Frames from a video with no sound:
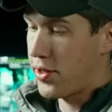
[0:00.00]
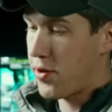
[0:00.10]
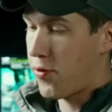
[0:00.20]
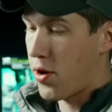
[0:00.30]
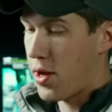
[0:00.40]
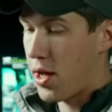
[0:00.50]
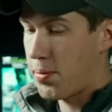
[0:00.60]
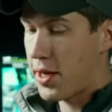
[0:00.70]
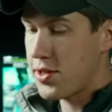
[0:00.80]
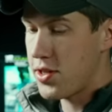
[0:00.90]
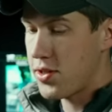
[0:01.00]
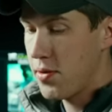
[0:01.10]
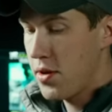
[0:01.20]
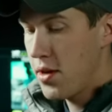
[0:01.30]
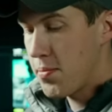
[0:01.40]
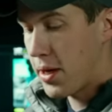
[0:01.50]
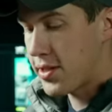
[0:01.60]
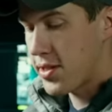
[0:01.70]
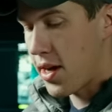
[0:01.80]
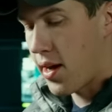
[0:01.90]
the different uh, places.
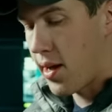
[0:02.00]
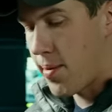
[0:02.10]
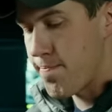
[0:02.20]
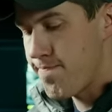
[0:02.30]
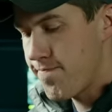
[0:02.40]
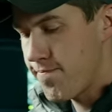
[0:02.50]
But, um,